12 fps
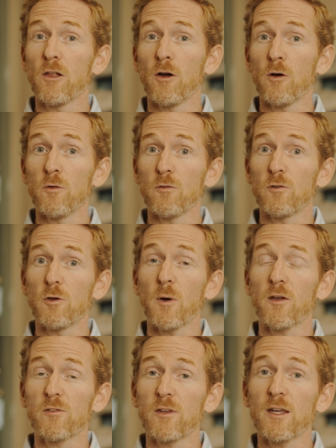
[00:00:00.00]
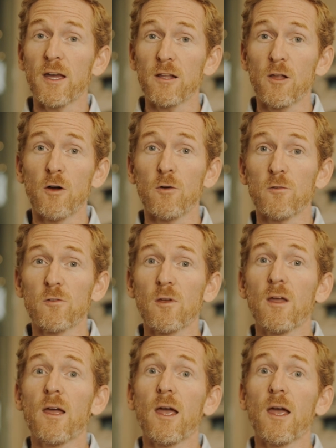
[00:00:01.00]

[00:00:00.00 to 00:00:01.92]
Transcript: loans, USDA loans,